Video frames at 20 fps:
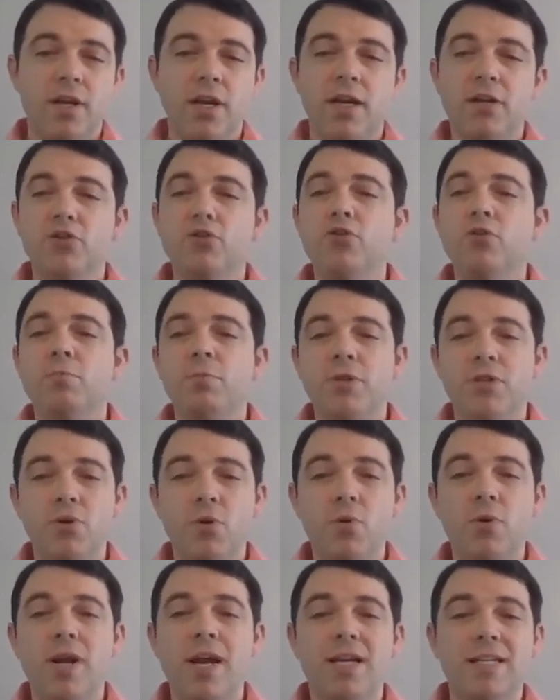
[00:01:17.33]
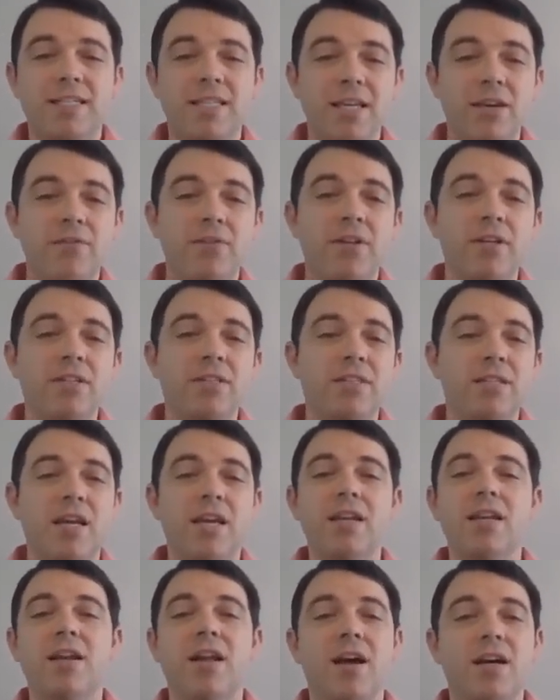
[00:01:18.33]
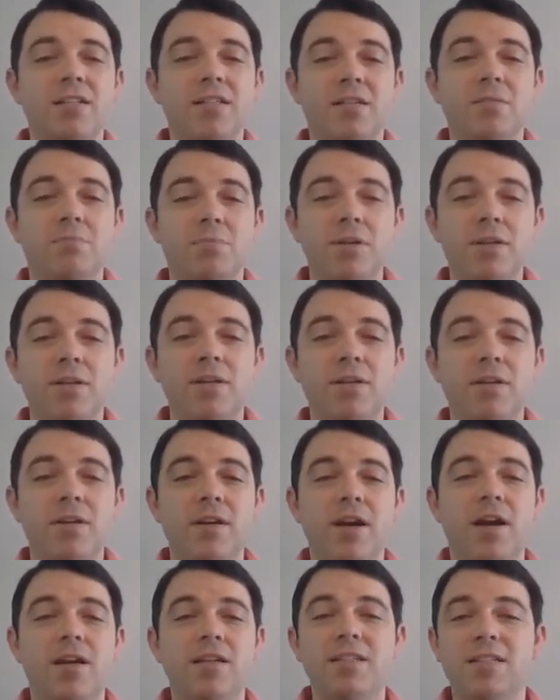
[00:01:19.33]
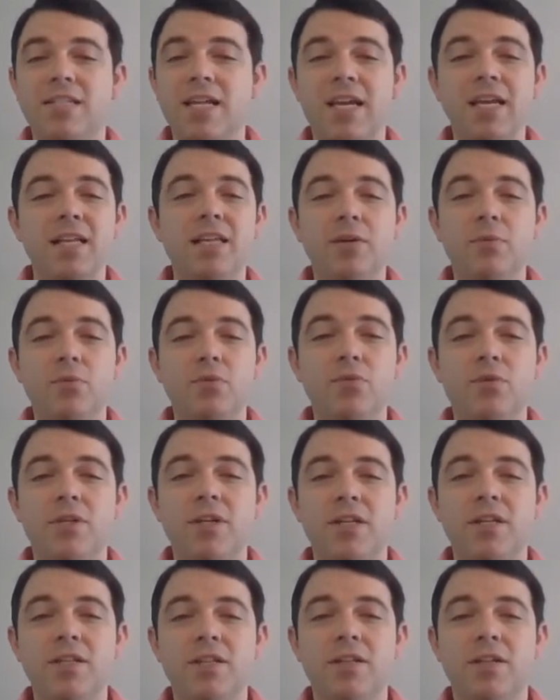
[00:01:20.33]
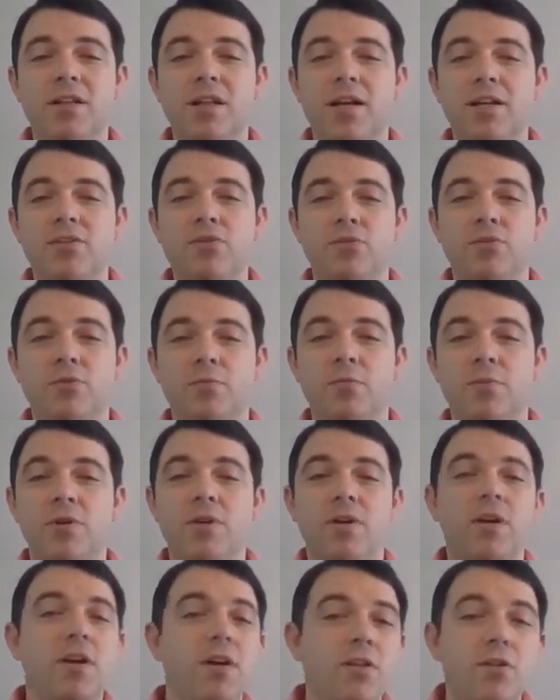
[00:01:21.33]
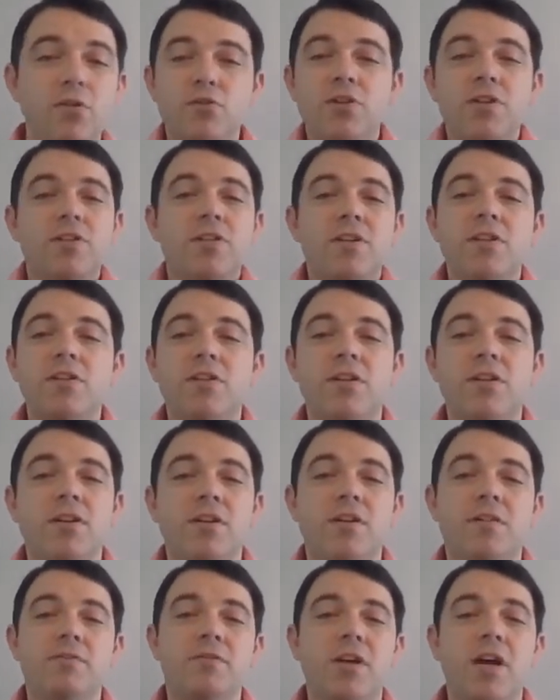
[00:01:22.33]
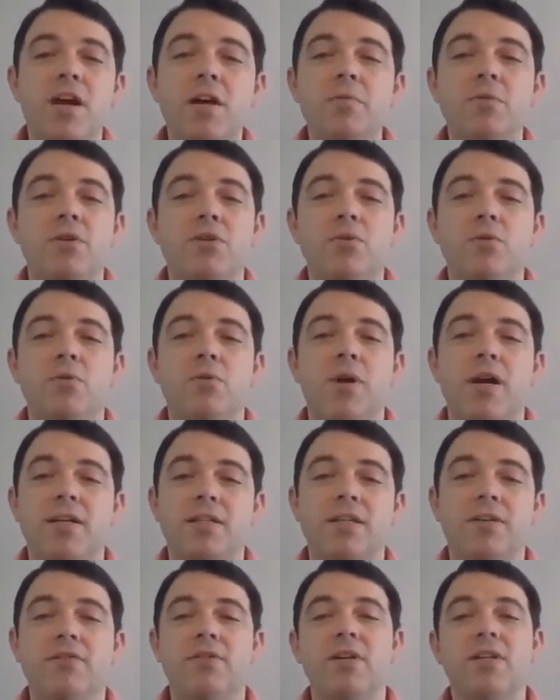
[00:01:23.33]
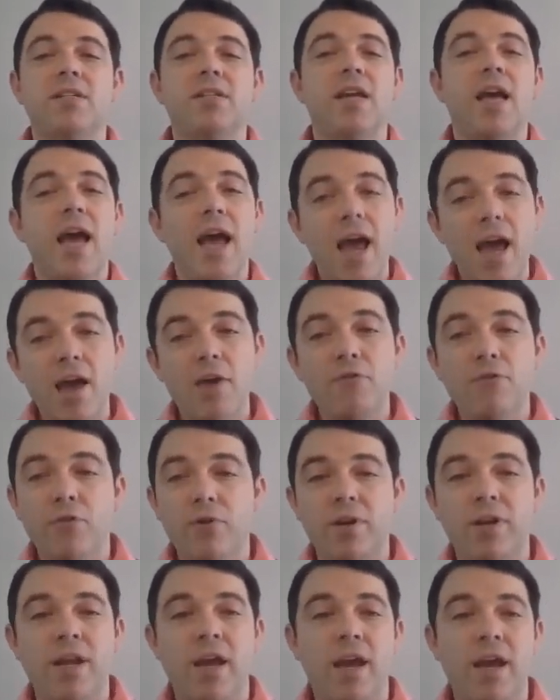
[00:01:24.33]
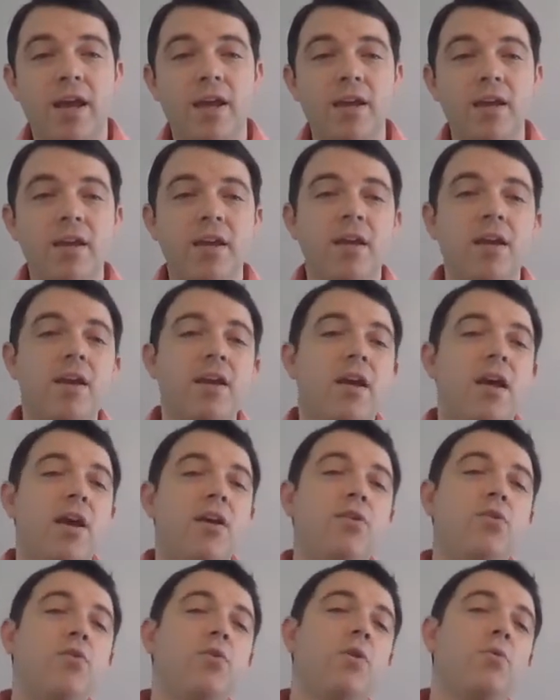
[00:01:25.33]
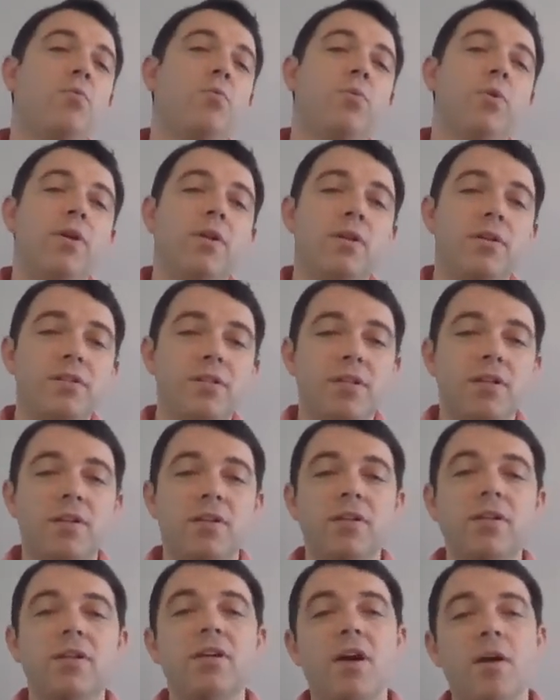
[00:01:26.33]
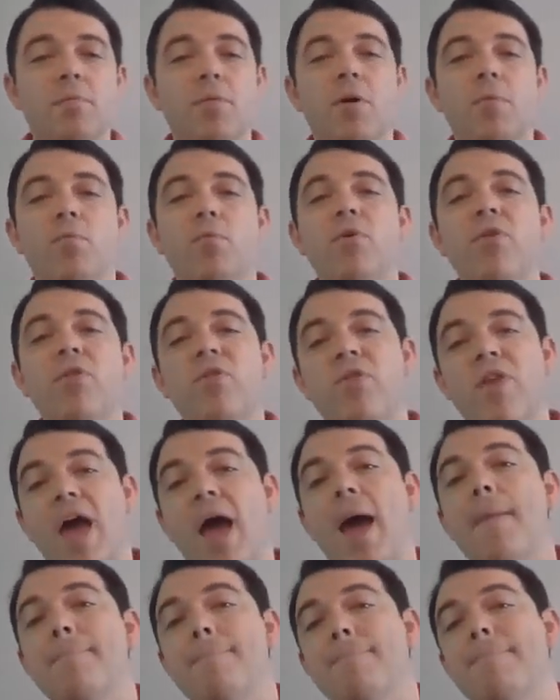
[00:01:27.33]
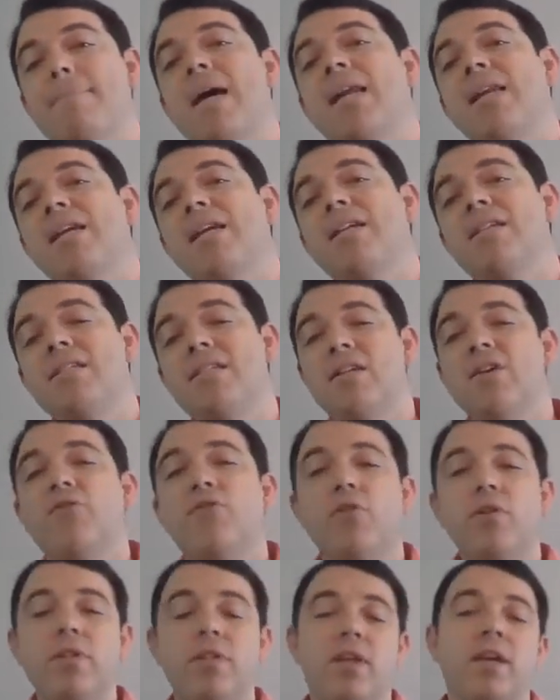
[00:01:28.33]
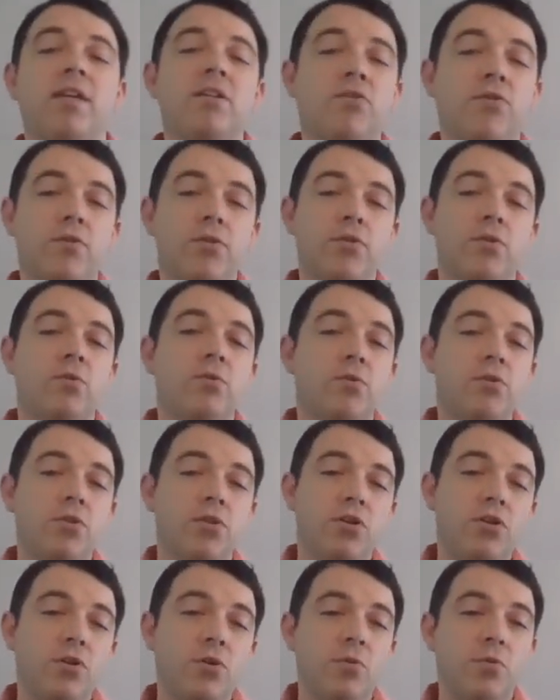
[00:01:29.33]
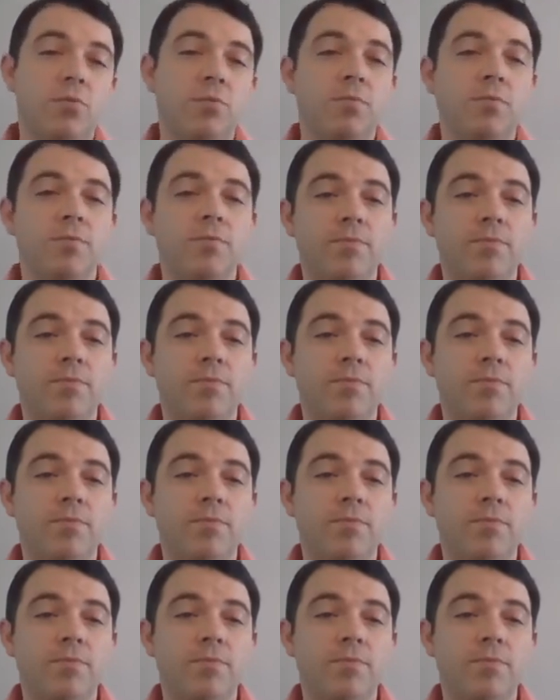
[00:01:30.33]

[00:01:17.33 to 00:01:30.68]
And truth be told, activities tend not to be a daily routine in the classroom. There just isn't enough time to do activities every day, and who can realistically come up with that many different things for students to do?